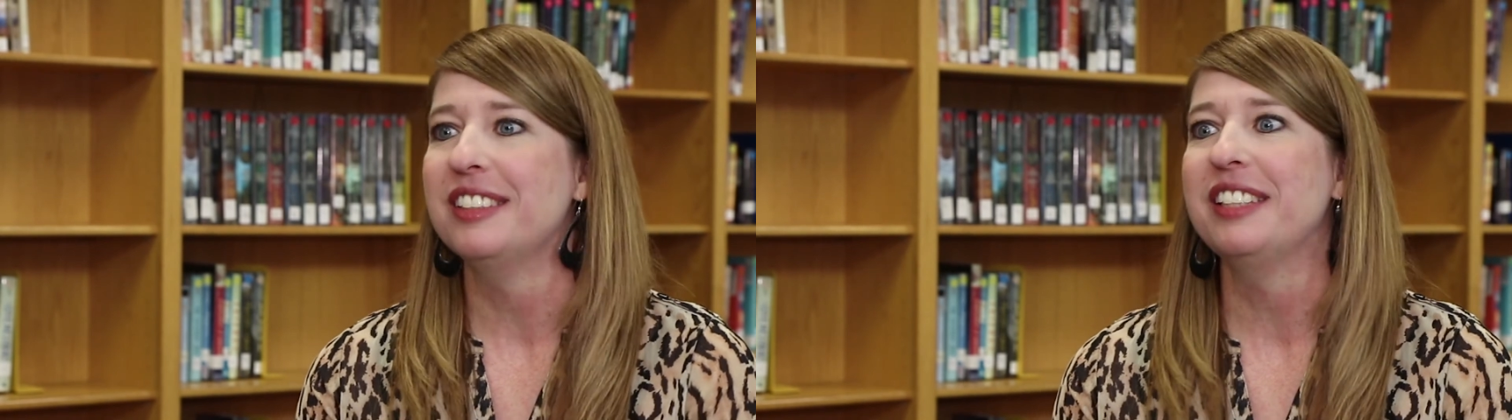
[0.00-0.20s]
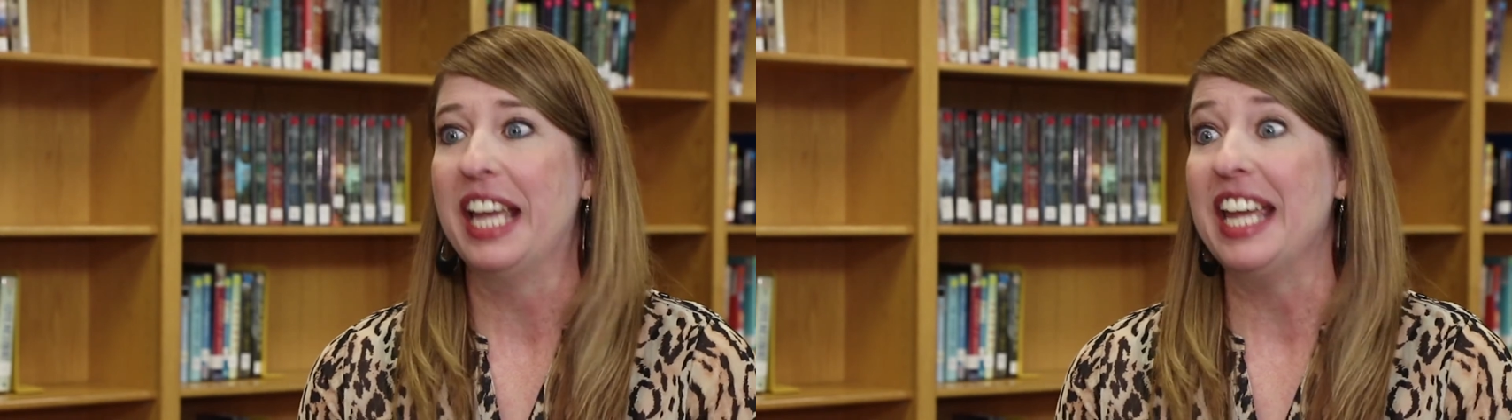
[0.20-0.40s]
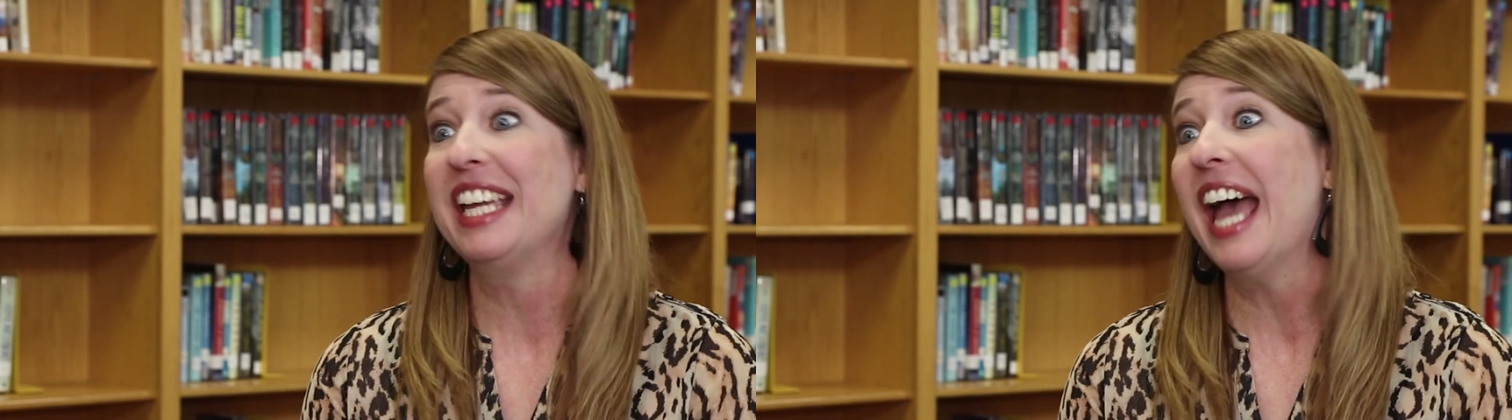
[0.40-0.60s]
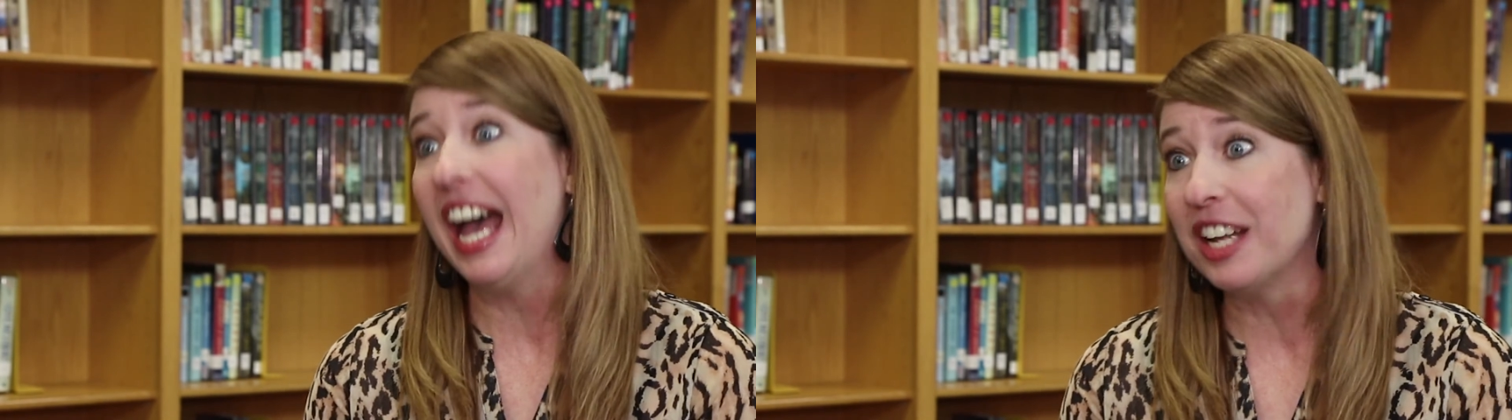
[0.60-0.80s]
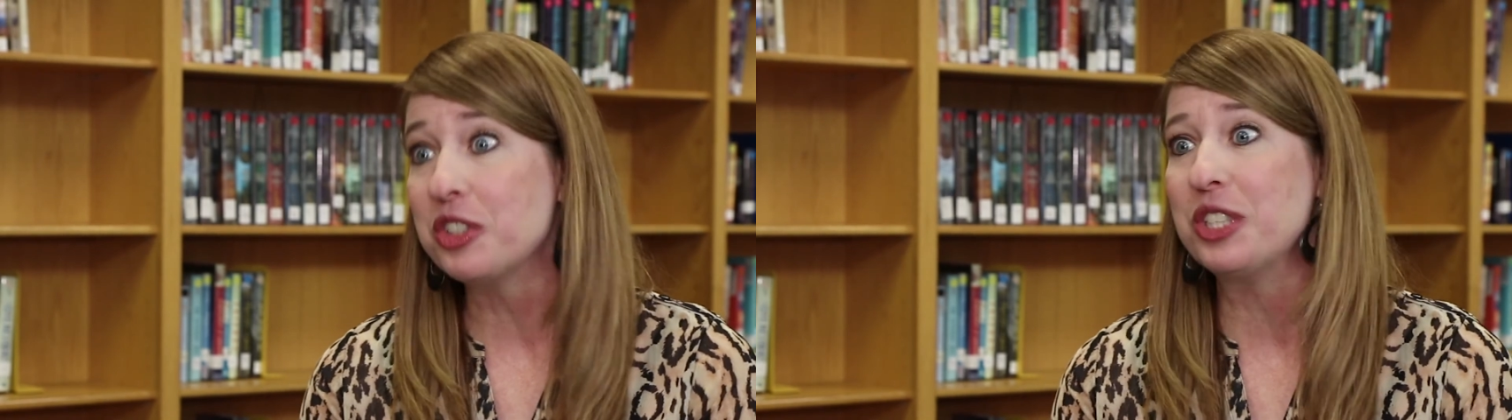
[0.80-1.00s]
the egg
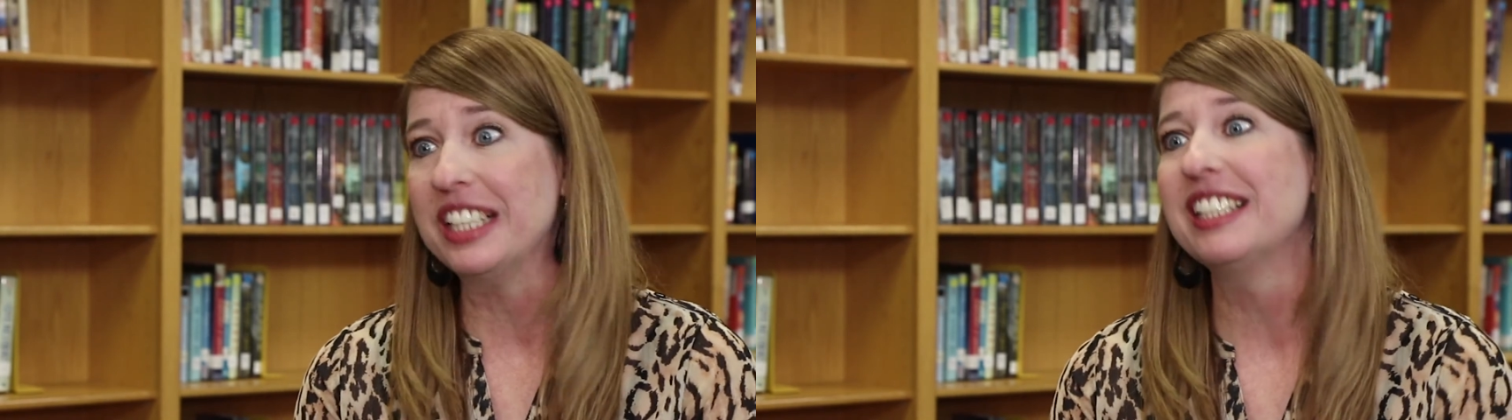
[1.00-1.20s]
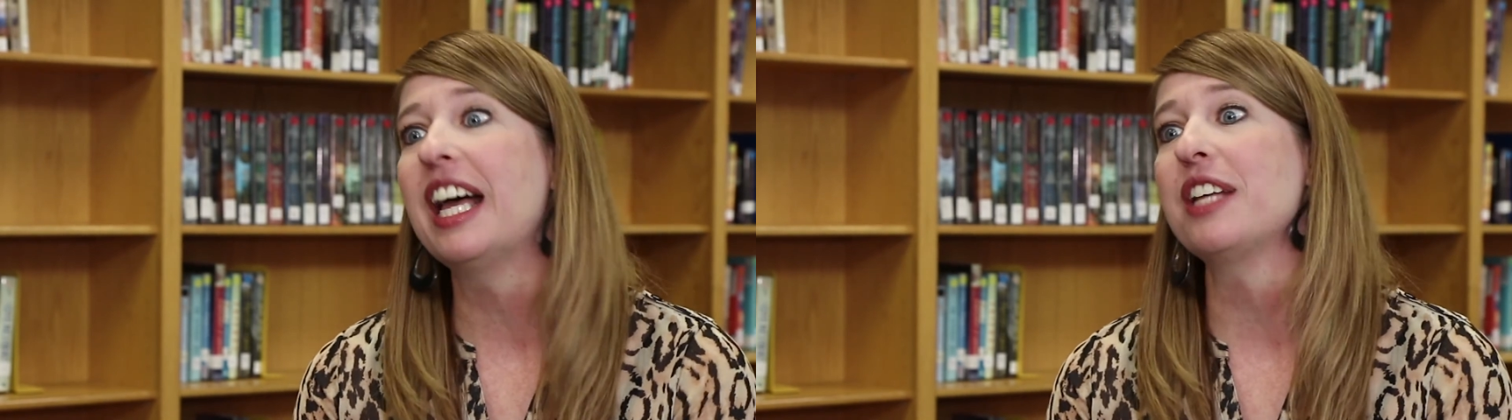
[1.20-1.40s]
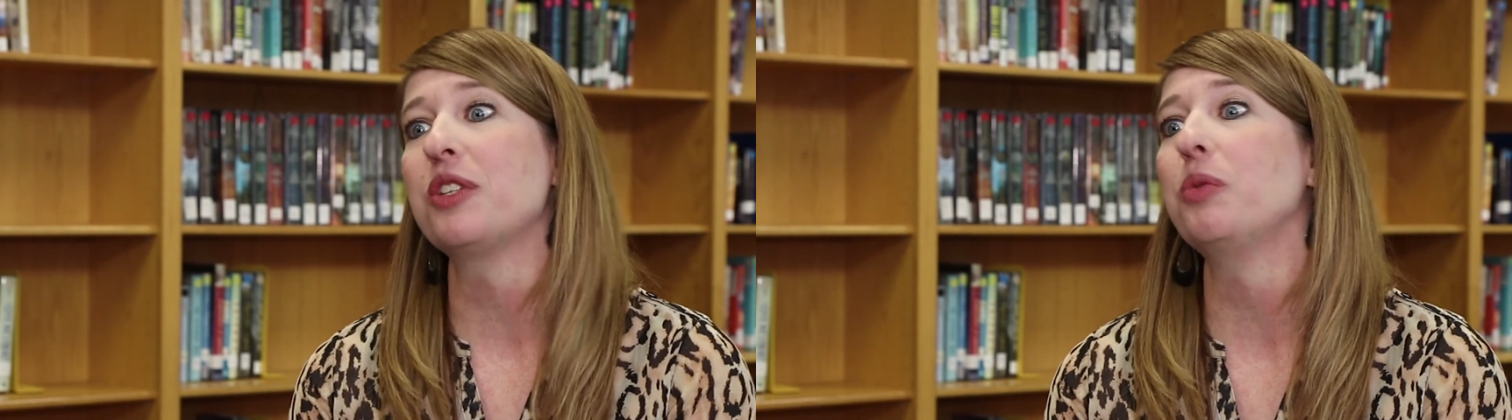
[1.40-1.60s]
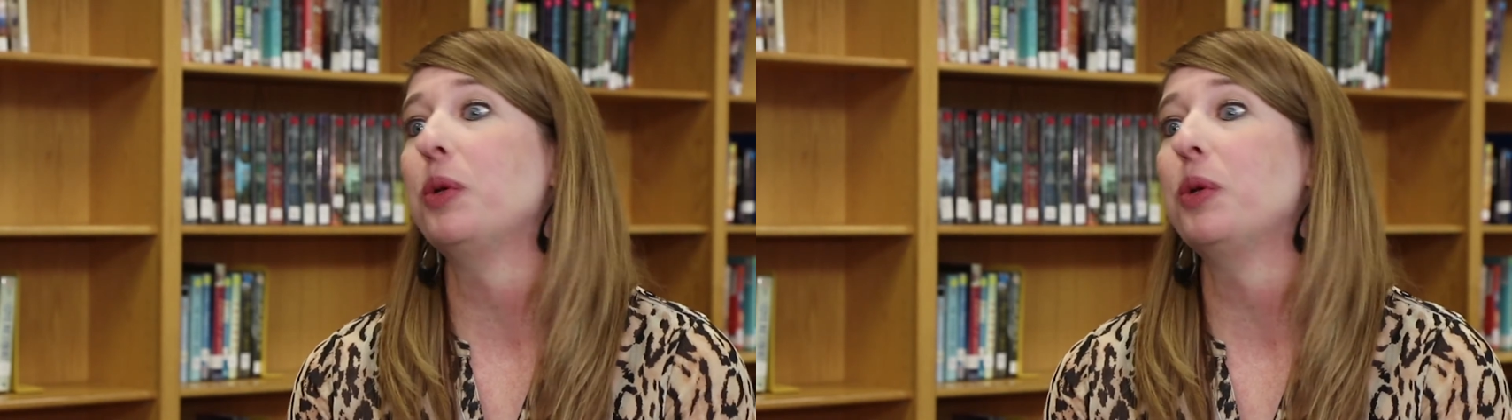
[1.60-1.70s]
hatched in class and